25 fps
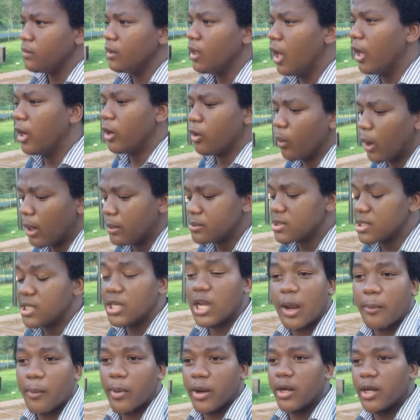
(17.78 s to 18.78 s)
don't know, I'm to the
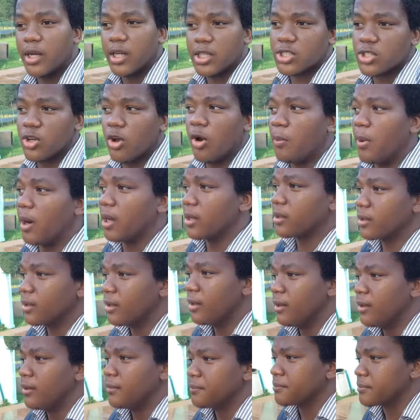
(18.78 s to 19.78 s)
camera just now, but
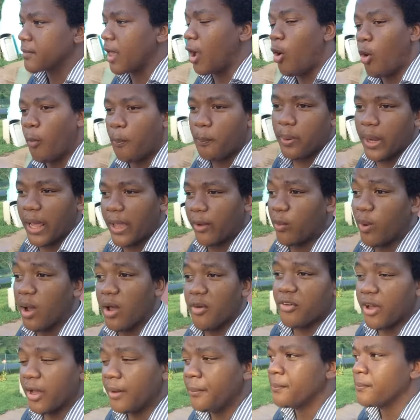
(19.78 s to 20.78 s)
I hope like
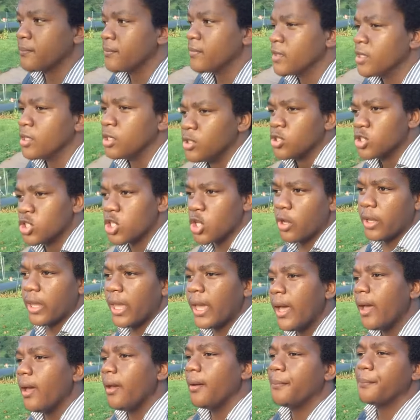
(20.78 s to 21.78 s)
whatever. So
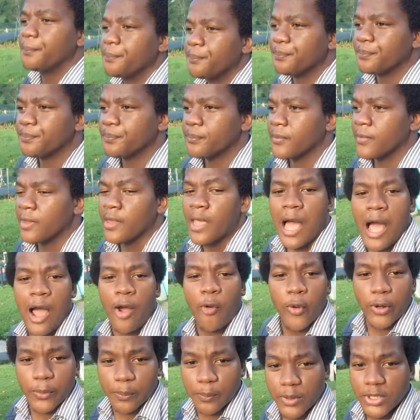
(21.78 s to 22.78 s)
yeah, I
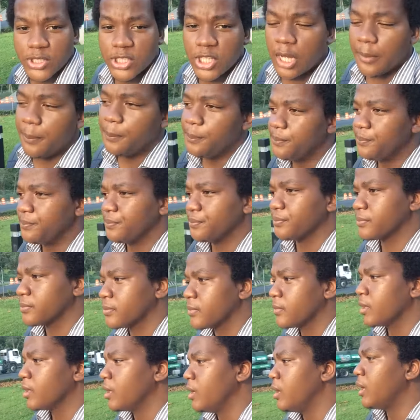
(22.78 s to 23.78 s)
quit my job.
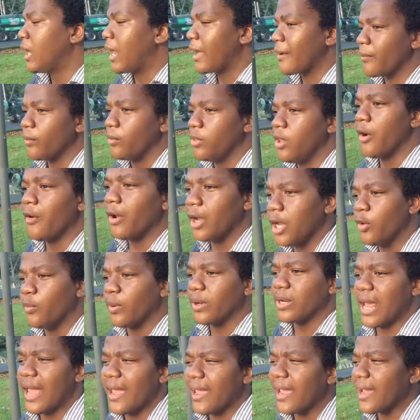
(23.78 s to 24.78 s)
Like not really
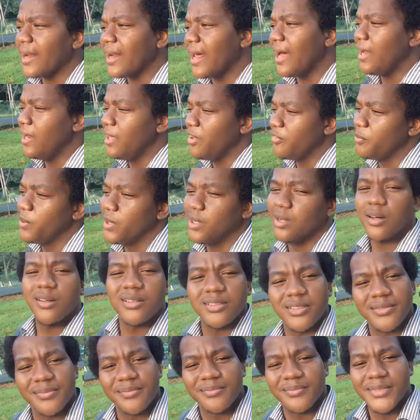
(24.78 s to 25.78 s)
quit. I cannot leave
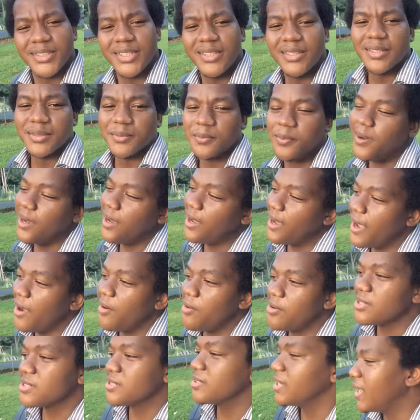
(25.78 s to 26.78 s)
because, but
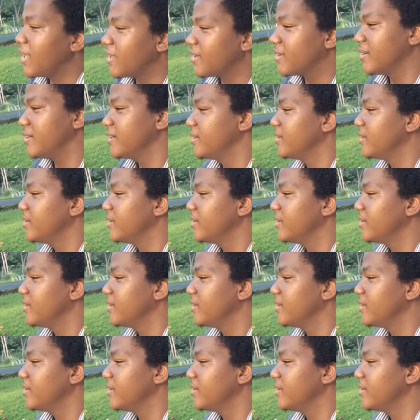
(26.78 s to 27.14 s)
I wasn't like